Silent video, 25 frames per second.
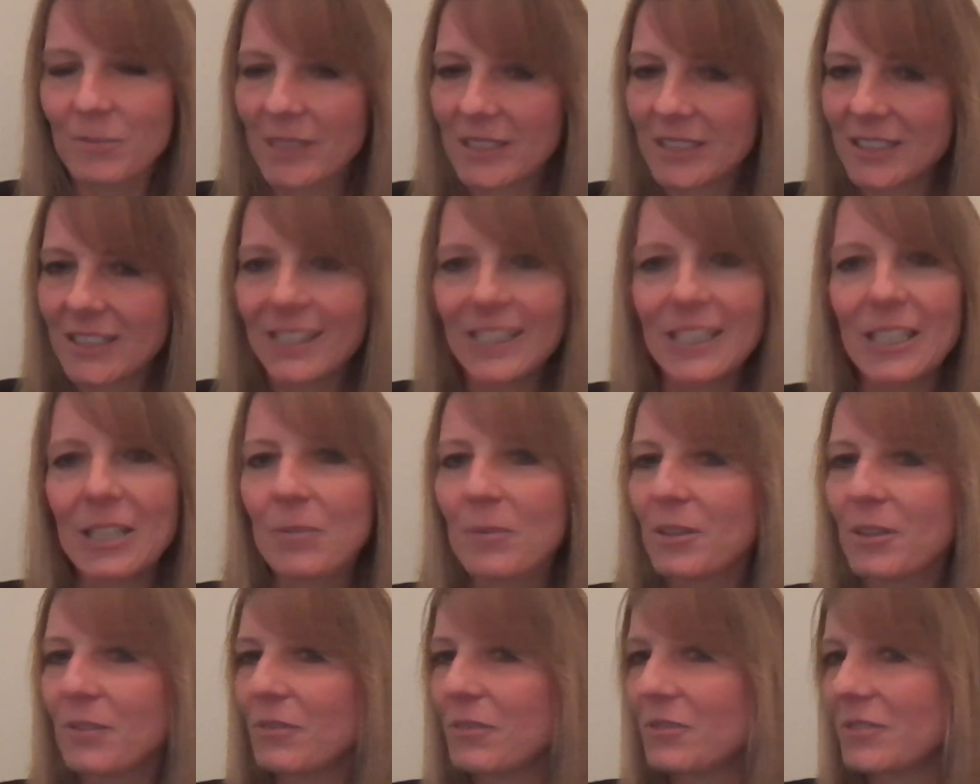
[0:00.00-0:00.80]
my
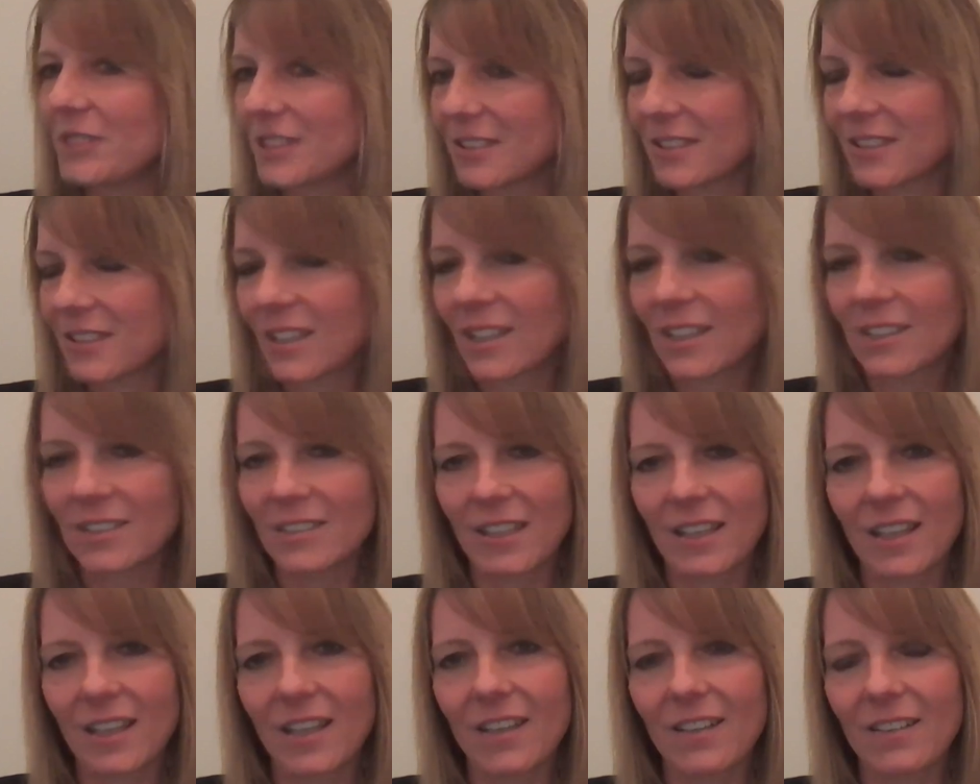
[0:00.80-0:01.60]
team and we were
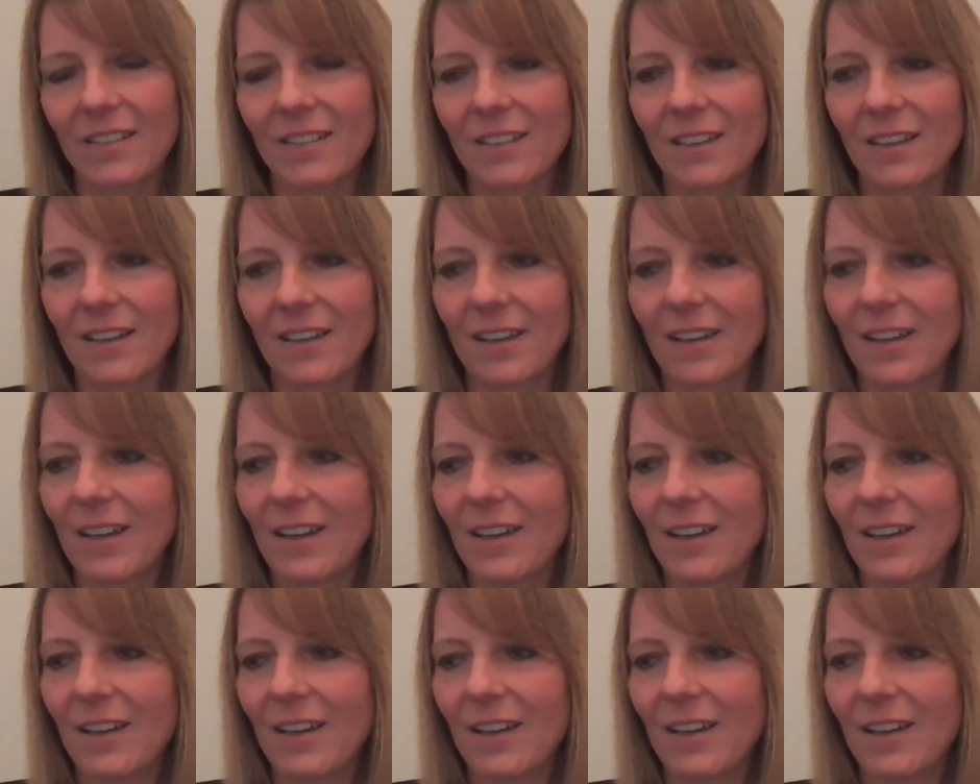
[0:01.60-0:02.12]
discussing is